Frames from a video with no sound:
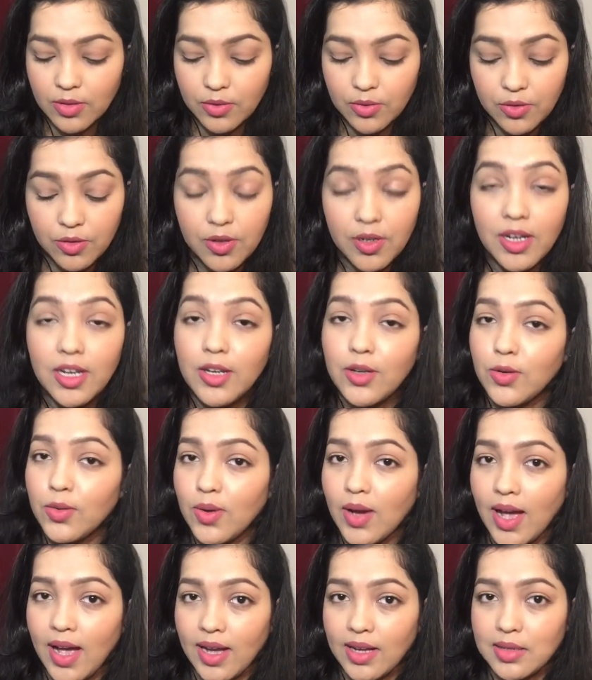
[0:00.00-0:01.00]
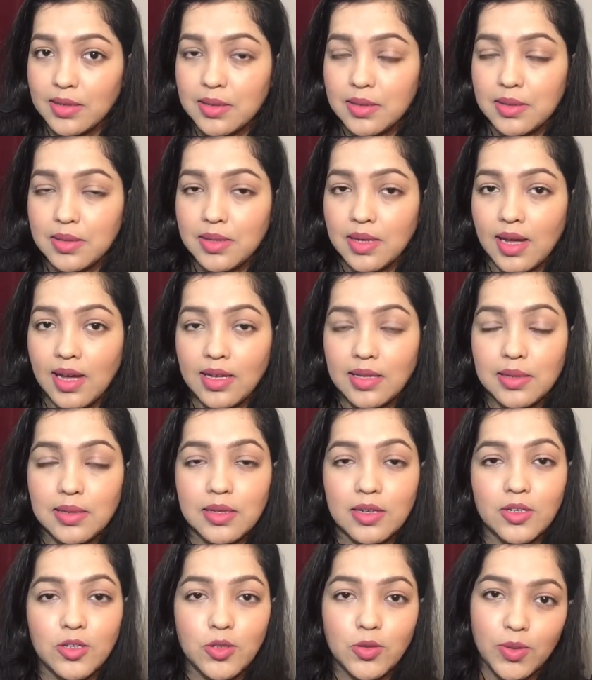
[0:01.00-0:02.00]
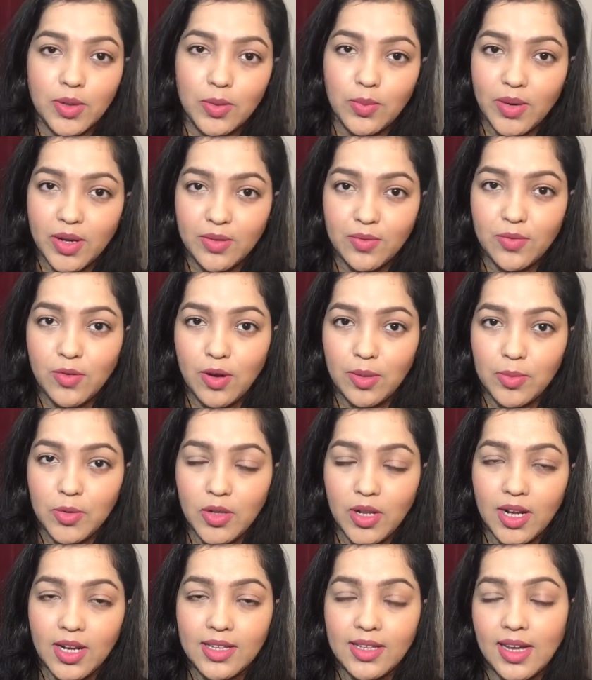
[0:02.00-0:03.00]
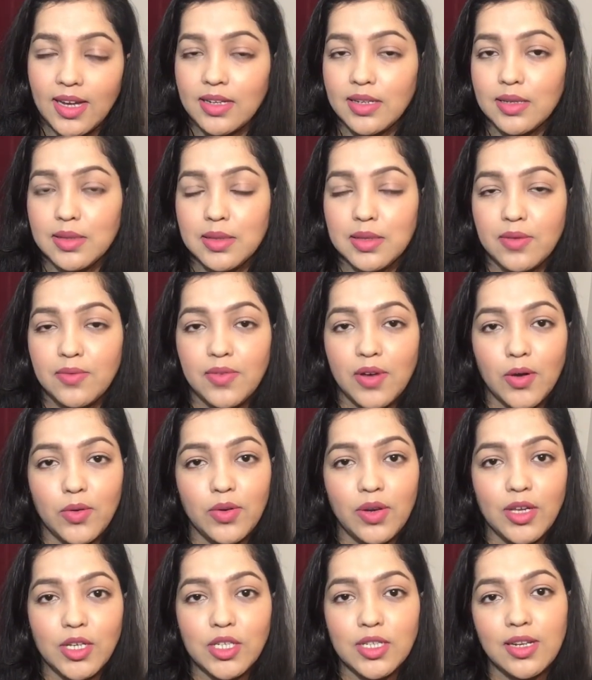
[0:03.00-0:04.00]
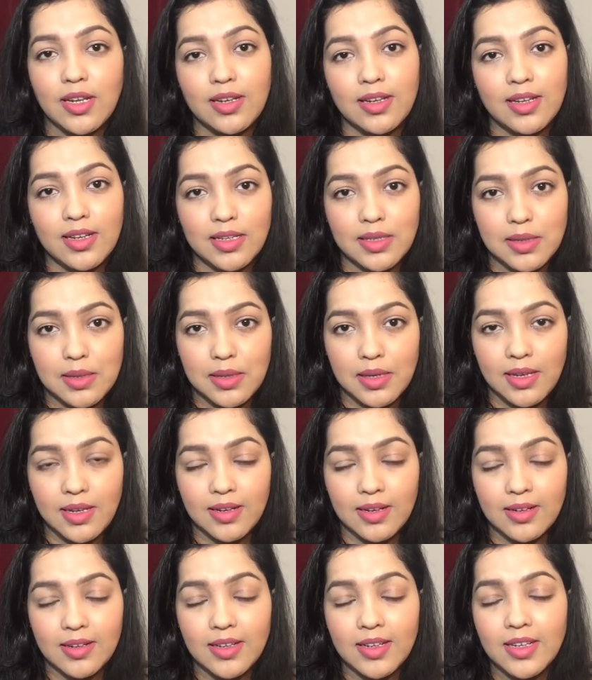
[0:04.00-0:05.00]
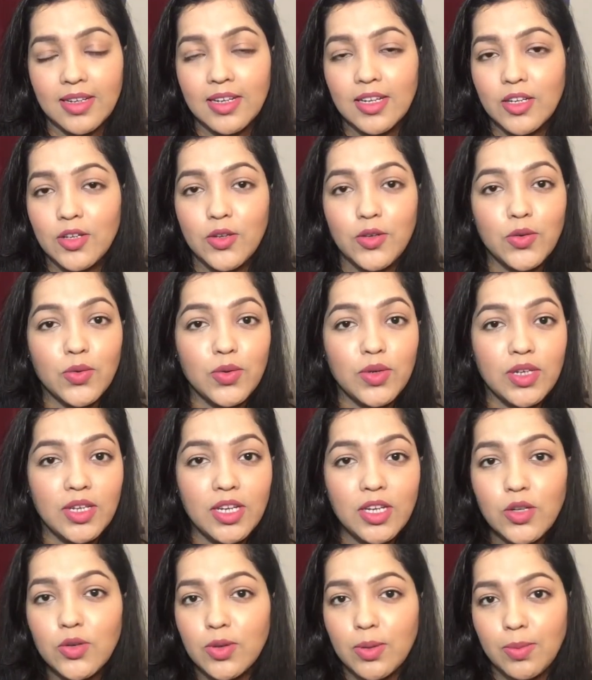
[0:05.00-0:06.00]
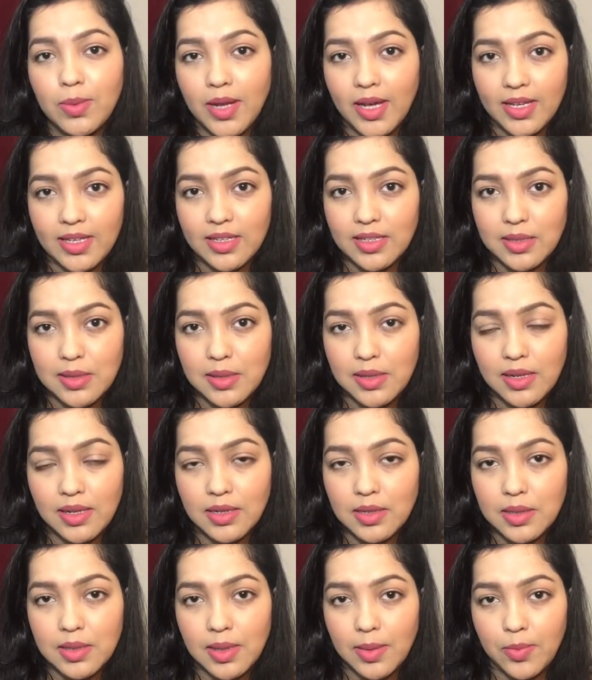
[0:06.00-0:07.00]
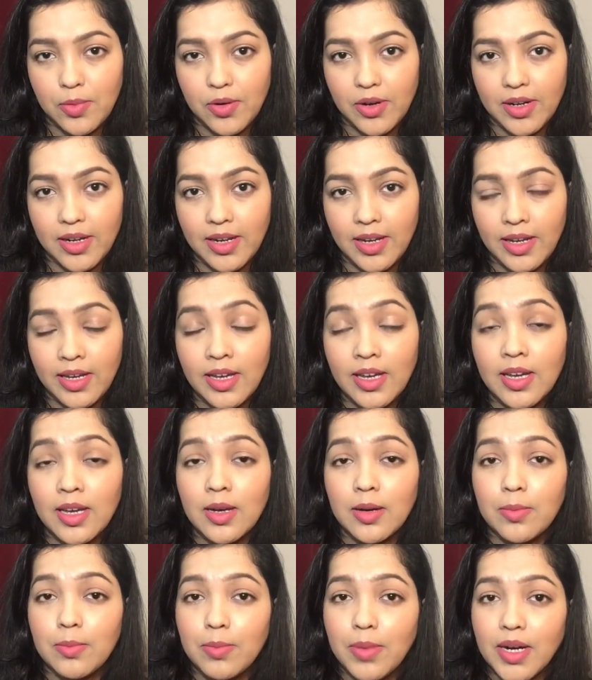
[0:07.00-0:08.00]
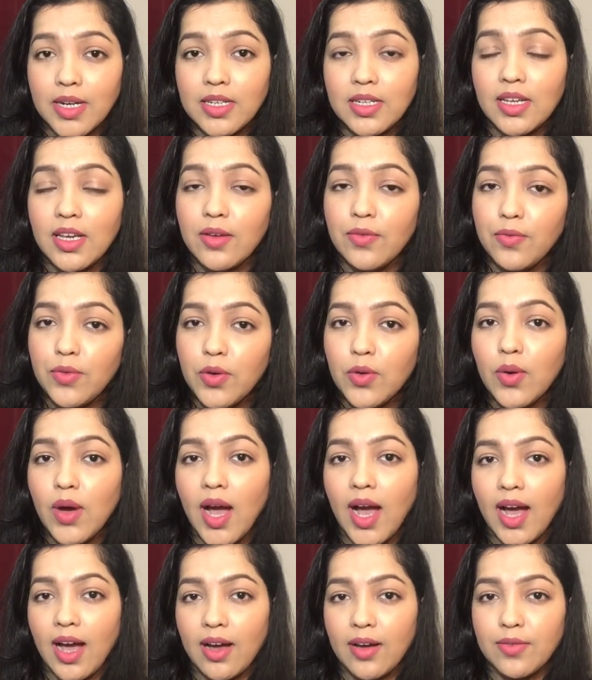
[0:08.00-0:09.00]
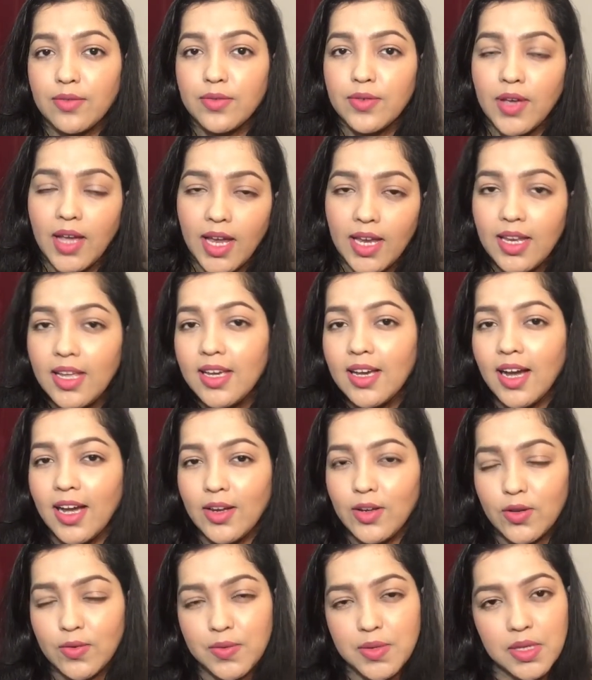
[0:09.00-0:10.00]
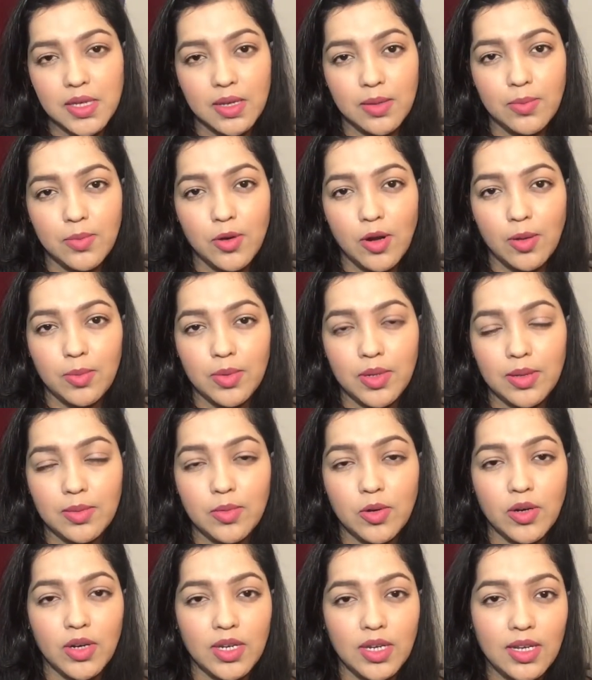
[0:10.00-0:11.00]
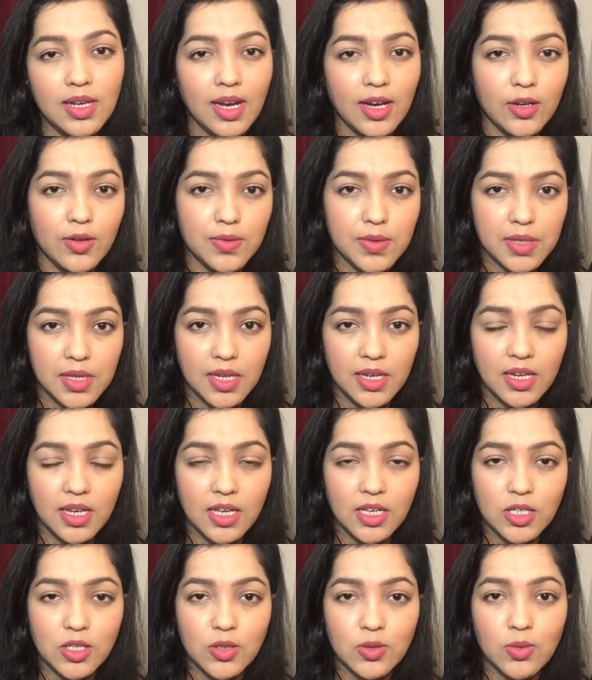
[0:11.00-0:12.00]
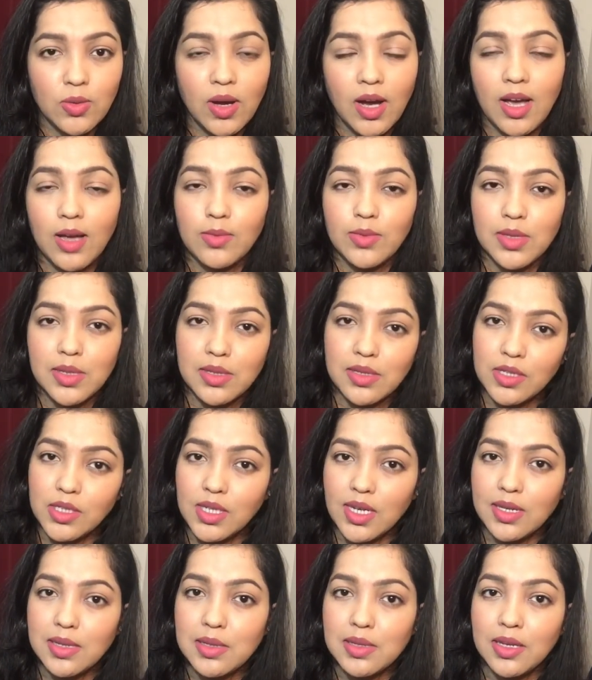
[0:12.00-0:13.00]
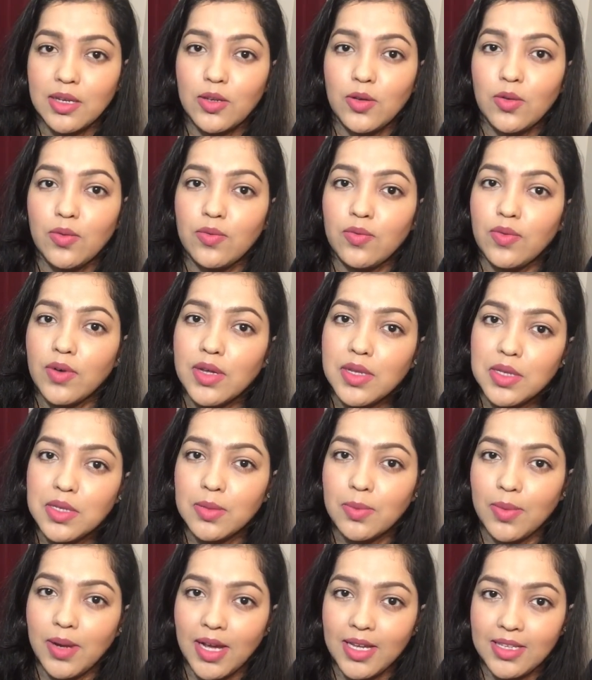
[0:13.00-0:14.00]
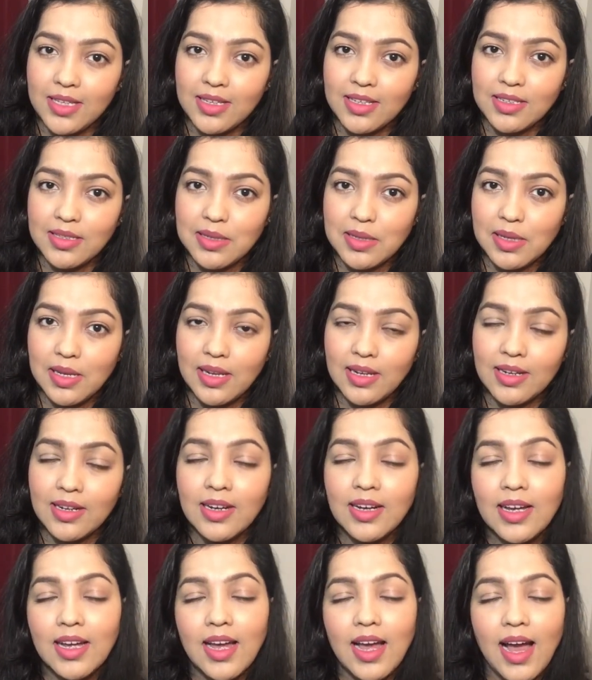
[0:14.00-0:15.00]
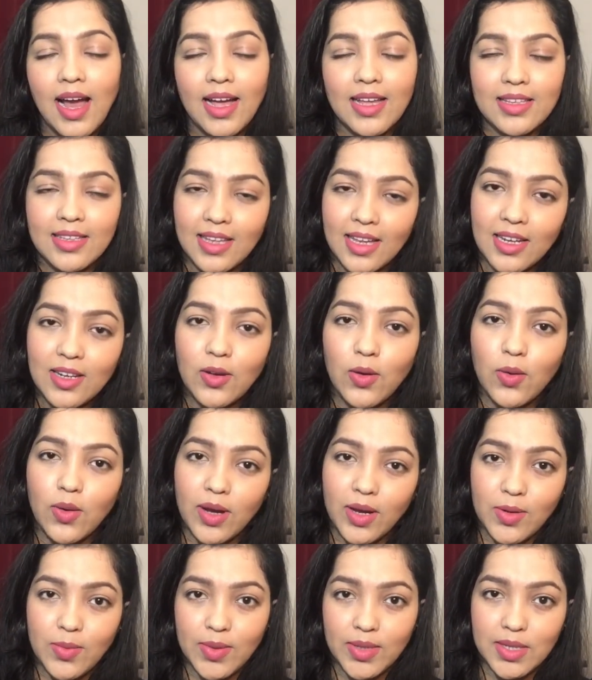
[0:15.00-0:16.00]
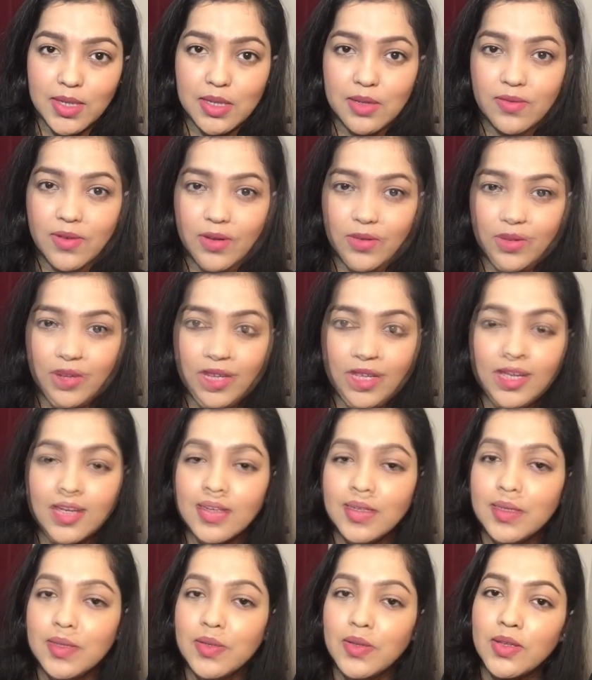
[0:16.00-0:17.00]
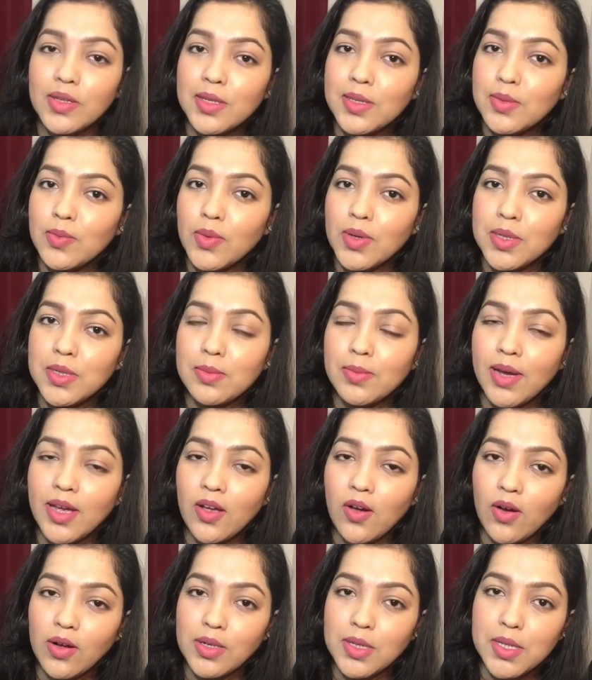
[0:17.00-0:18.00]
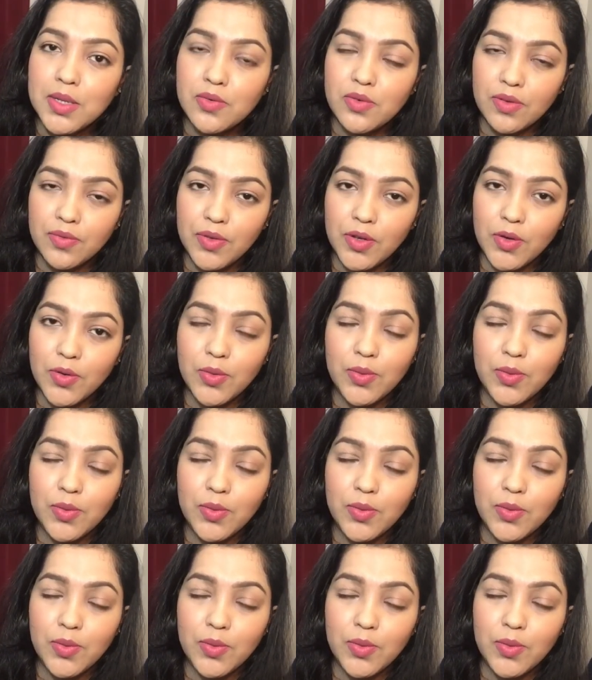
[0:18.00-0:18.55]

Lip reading: really do acts as a two-in-one formula, that is the foundation and concealer. You don't need to apply concealer separately. But if you have any kind of skin problem or any kind of skin issue, I will suggest that you first apply the concealer and then go ahead with this foundation. So this was my honest review